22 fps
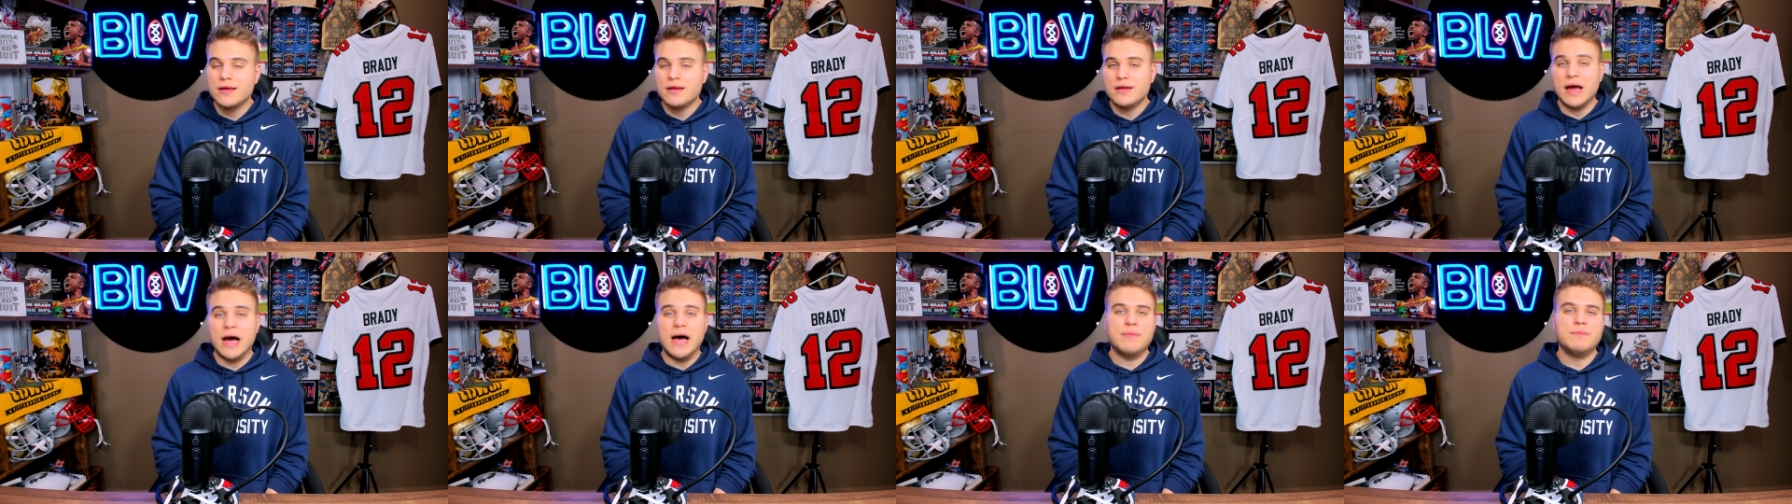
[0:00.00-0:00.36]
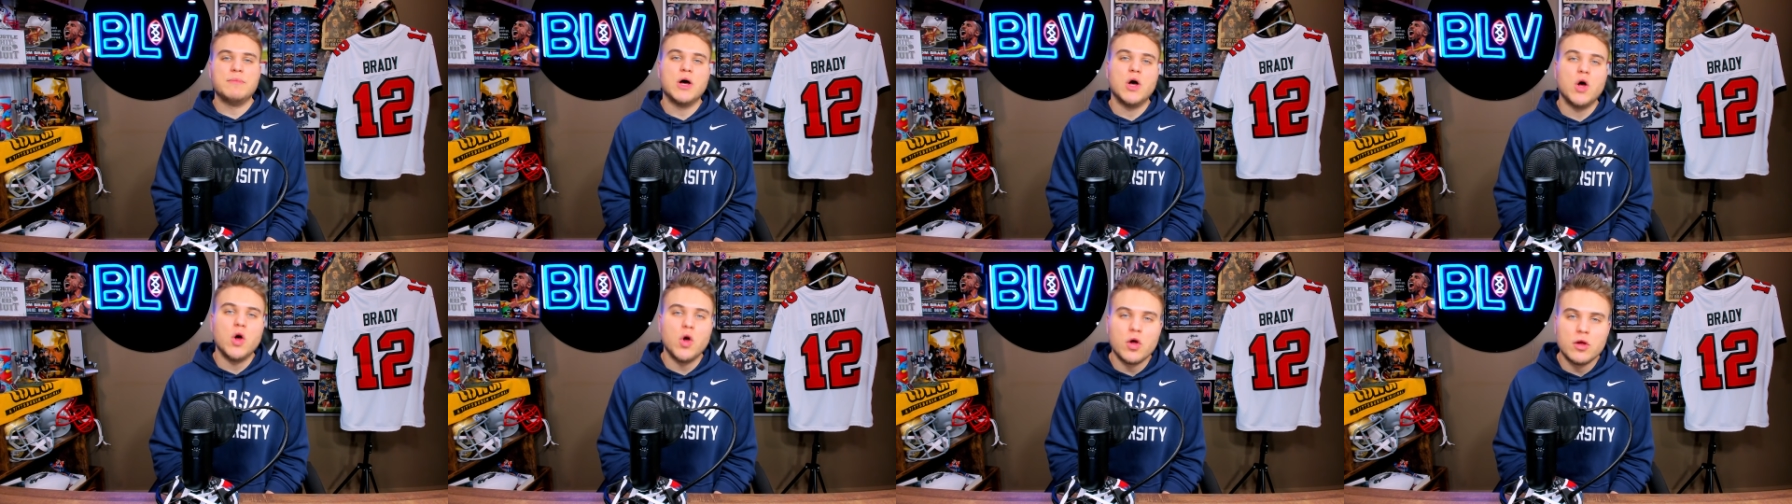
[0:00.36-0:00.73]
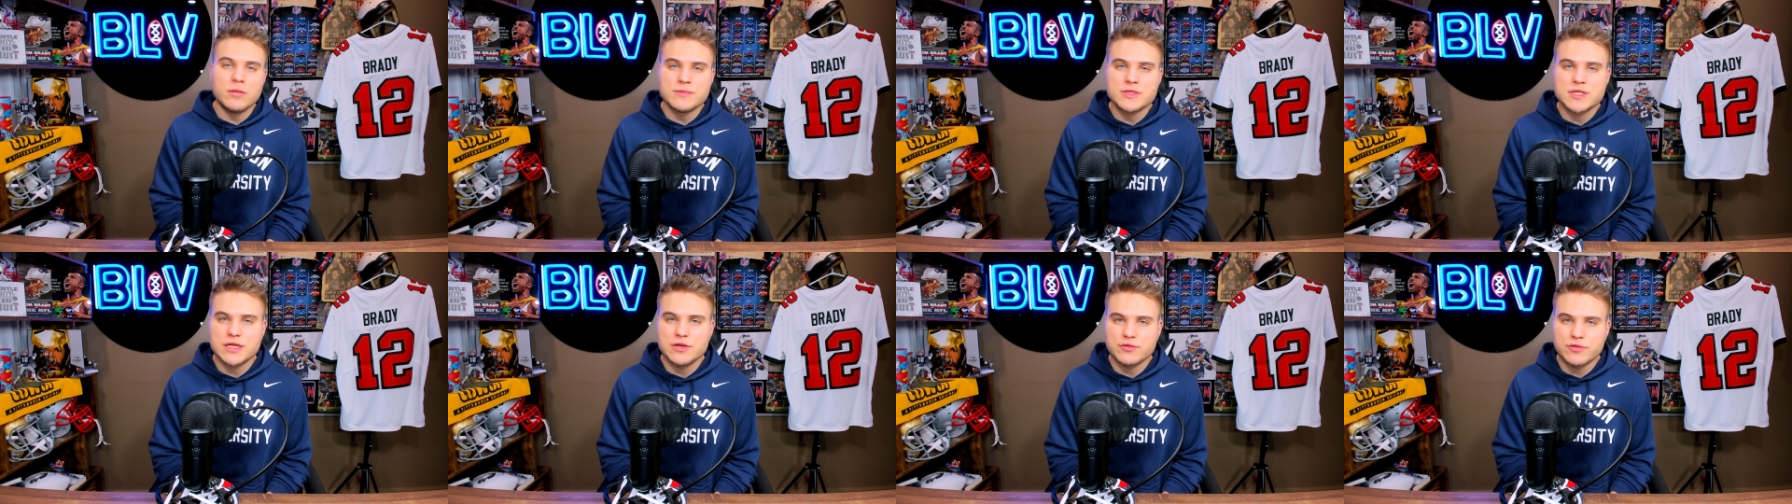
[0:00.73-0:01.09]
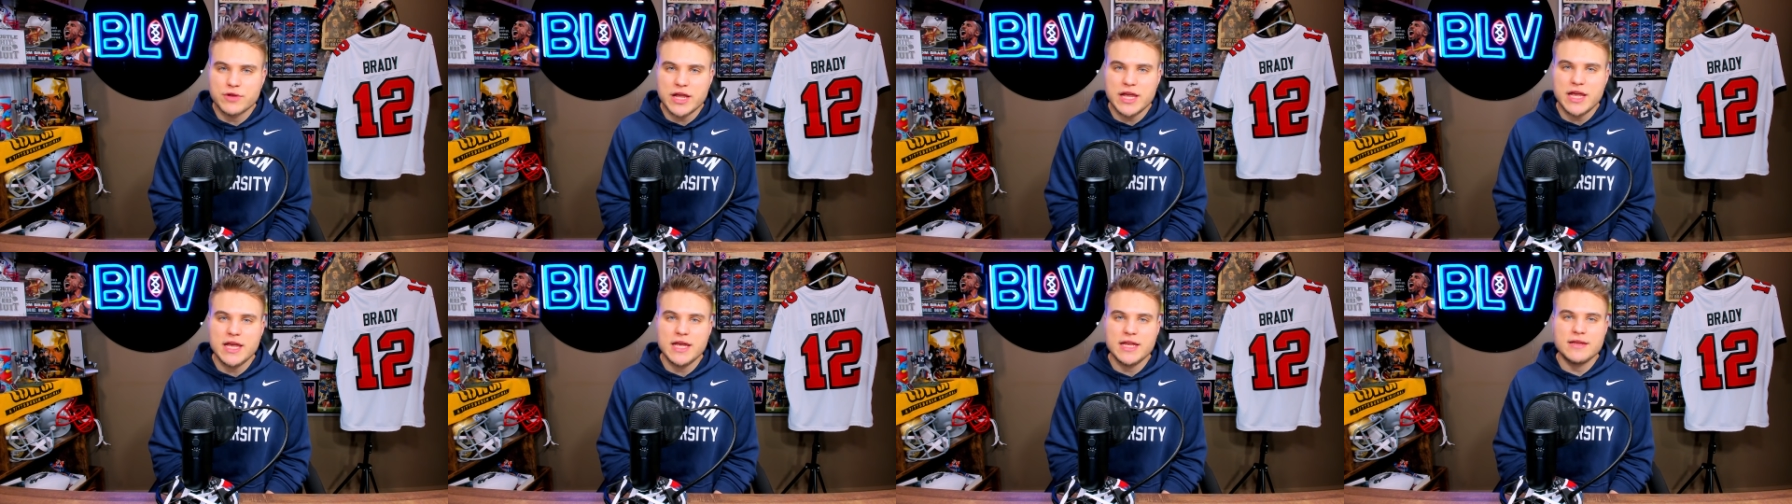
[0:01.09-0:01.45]
Not Mahomes and
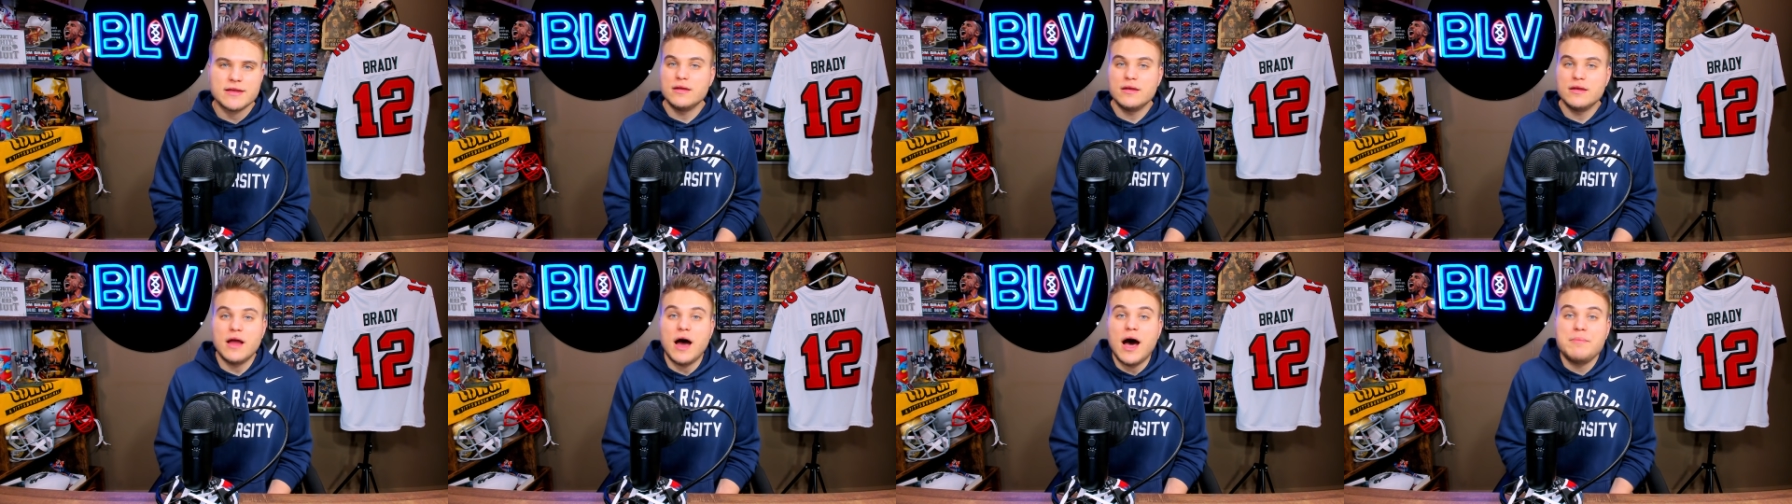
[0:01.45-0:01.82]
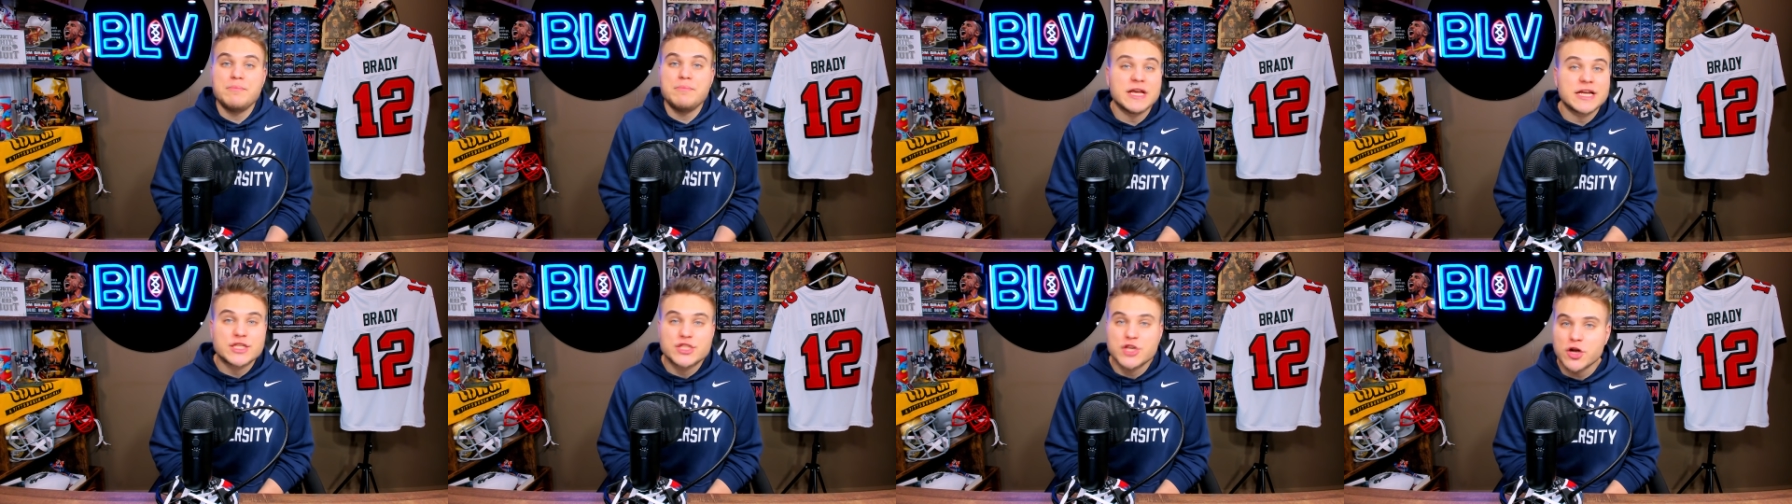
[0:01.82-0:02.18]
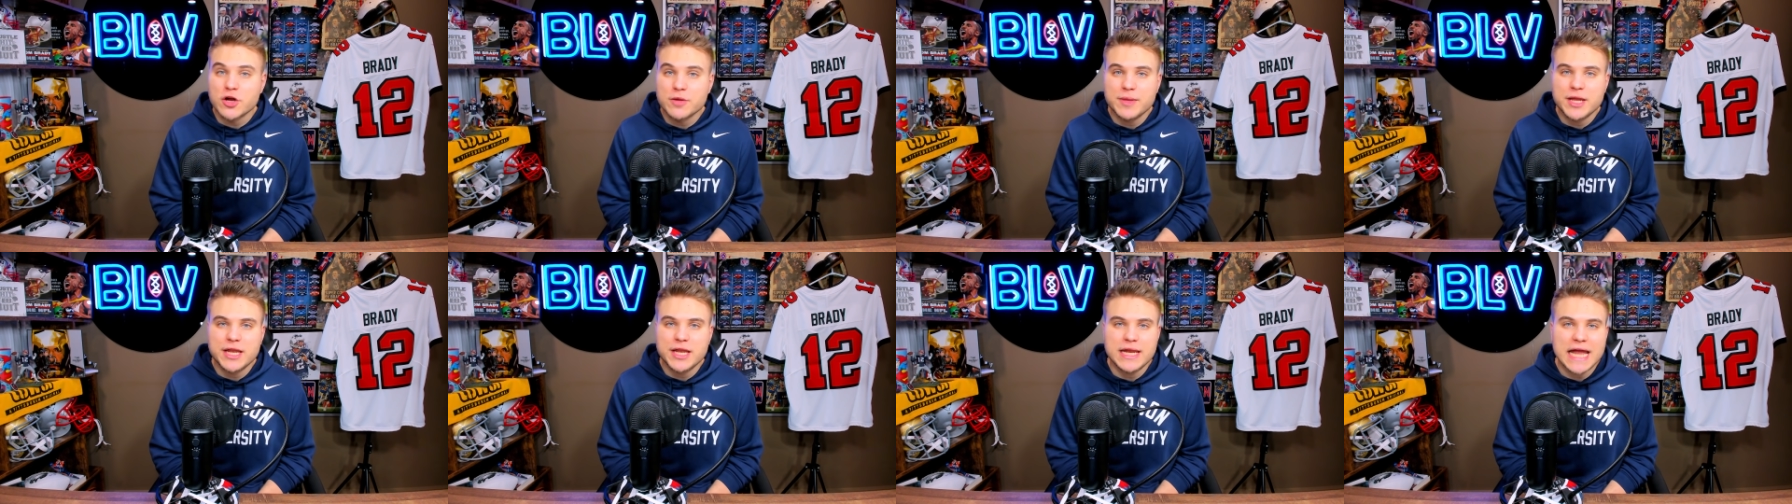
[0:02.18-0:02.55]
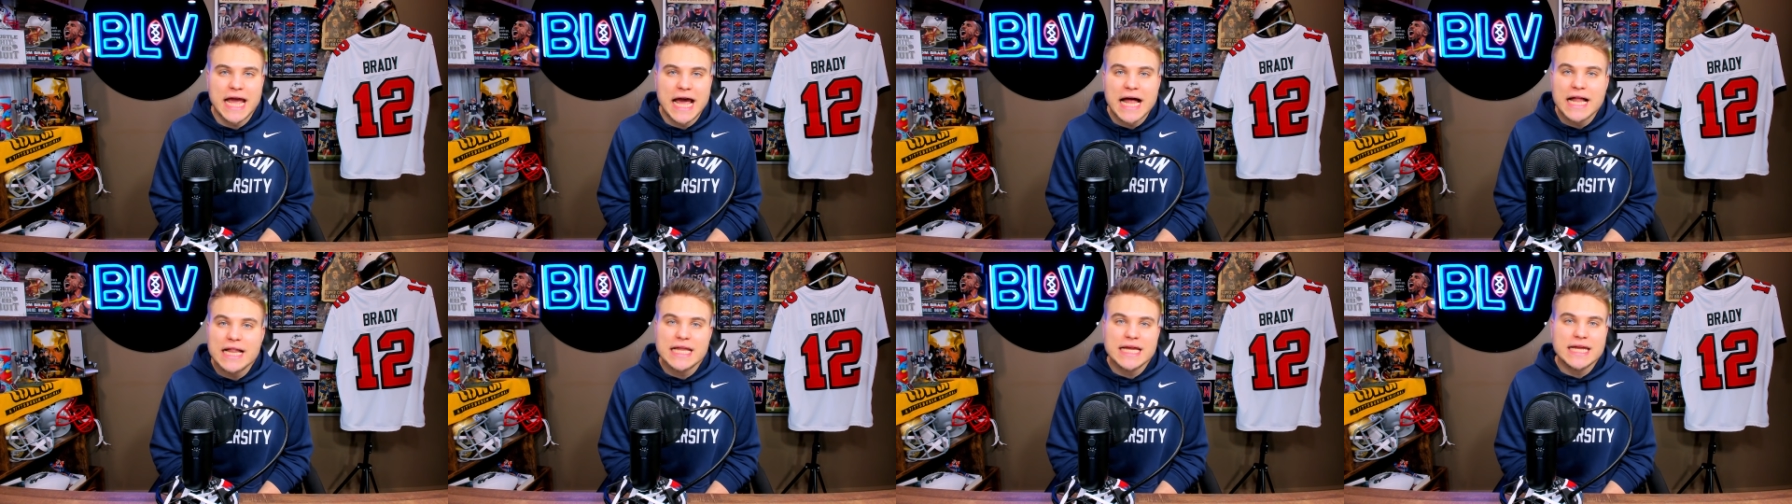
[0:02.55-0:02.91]
Reed, not McDermott and
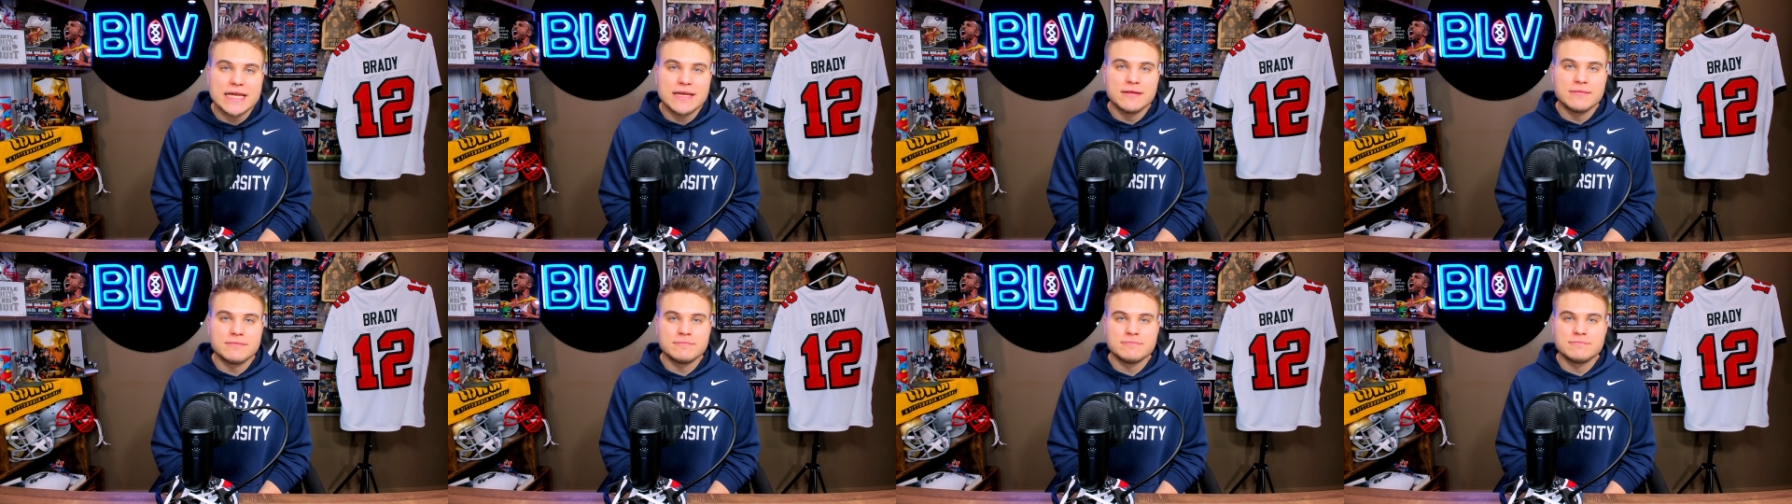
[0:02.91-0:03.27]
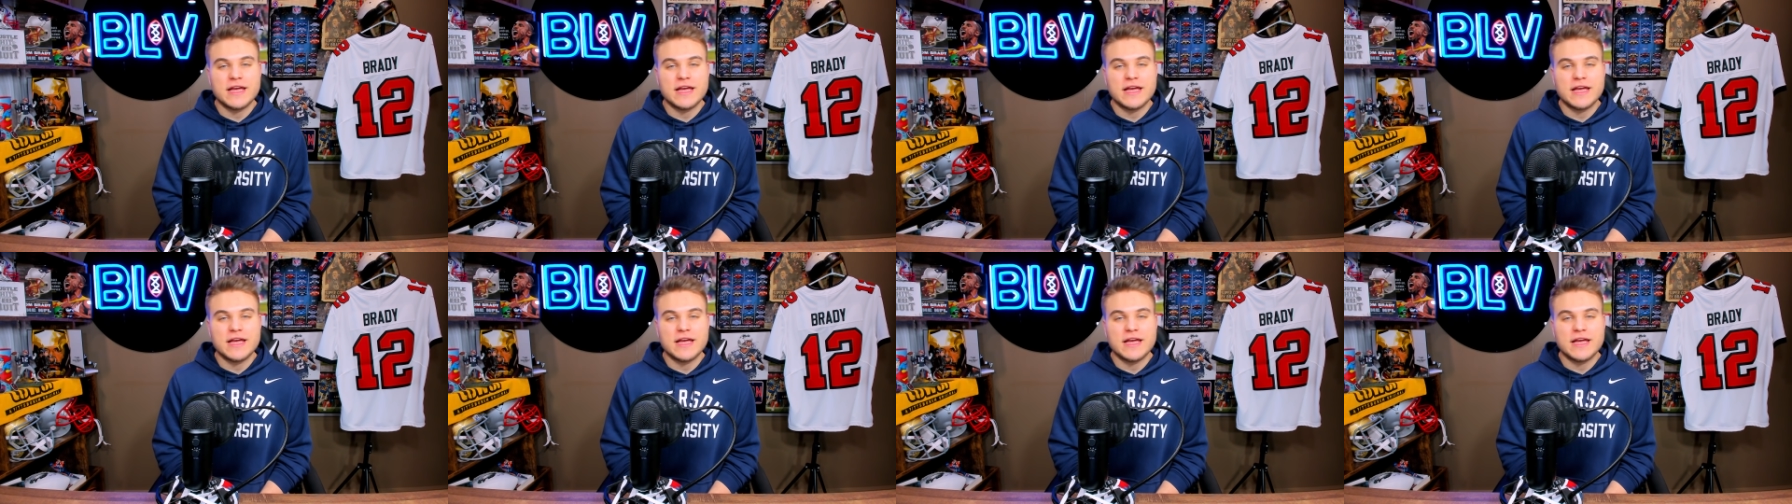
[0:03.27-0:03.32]
Allen,